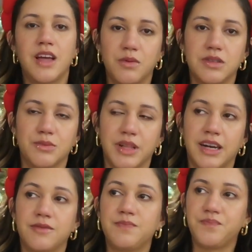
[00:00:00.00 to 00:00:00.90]
That was the
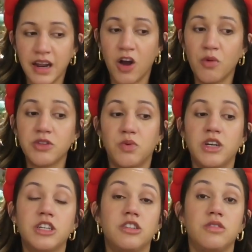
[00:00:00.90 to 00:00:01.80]
plan. I always
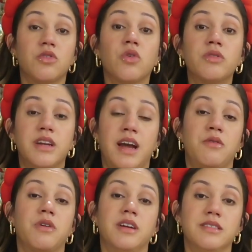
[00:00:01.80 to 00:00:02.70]
wanted to do golden
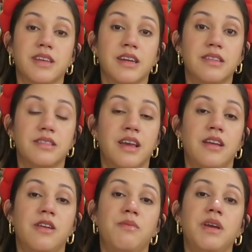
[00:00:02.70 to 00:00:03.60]
hour and skin to
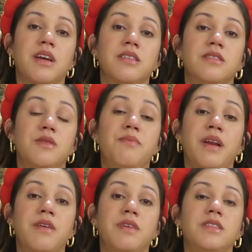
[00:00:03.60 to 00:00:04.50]
skin because the
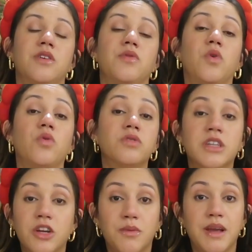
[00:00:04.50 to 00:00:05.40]
benefits of
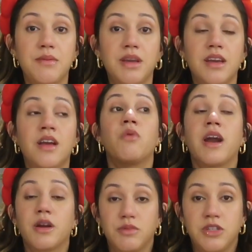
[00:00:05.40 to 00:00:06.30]
holding your baby
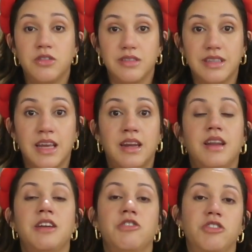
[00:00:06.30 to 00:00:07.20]
right up to your skin
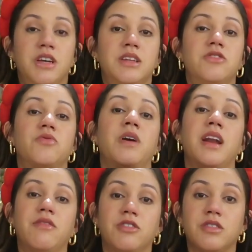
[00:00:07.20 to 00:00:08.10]
and your chest right
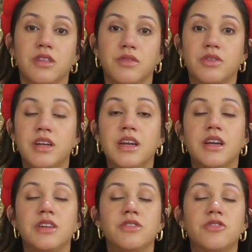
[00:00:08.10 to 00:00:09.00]
after delivery
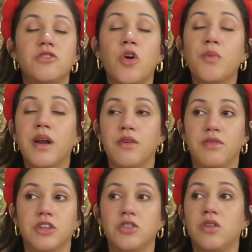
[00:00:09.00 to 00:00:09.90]
is so
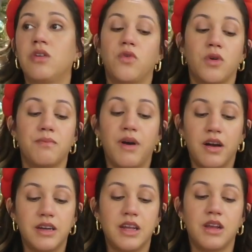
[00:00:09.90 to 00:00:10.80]
beneficial for
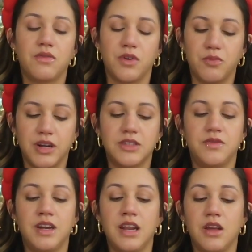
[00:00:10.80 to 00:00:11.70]
bonding, for
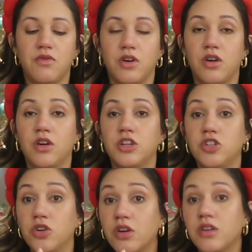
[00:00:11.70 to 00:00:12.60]
breastfeeding, for
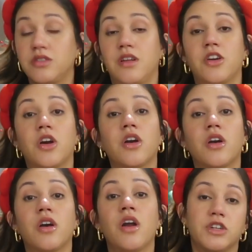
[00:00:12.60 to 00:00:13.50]
sugars on
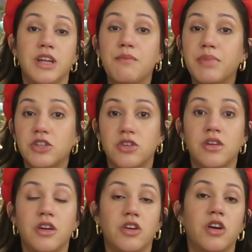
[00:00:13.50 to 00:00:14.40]
her, for temperature
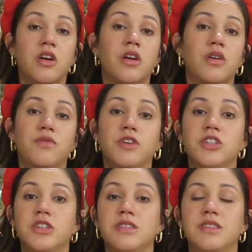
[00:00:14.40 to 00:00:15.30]
on her, for
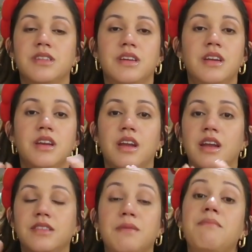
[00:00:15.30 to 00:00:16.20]
just, and
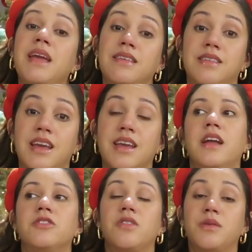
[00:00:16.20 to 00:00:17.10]
it's amazing.
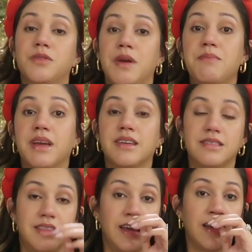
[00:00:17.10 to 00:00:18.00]
And so that was my
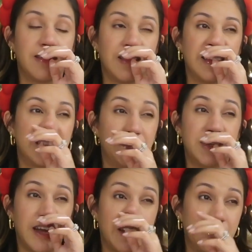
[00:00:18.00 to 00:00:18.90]
biggest thing, that
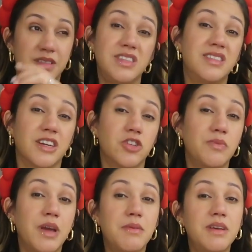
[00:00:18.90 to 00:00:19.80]
sometimes
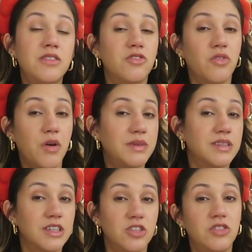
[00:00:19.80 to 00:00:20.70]
C-section babies don't always
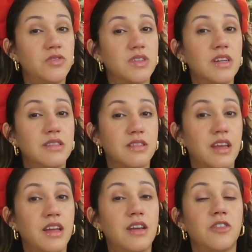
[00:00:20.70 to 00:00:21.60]
get to do skin to
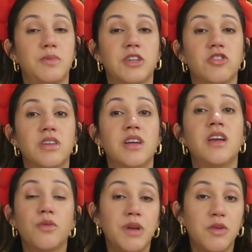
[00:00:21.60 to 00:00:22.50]
skin, especially
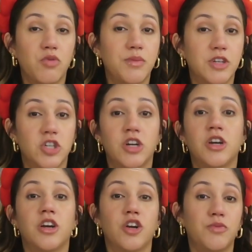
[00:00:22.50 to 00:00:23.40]
her being
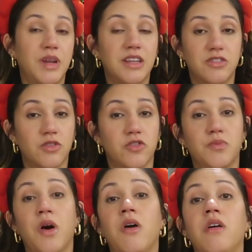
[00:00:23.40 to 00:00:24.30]
premature, her being so
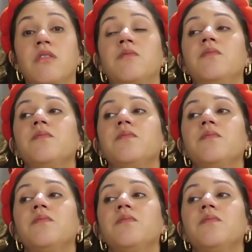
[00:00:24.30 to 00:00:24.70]
small.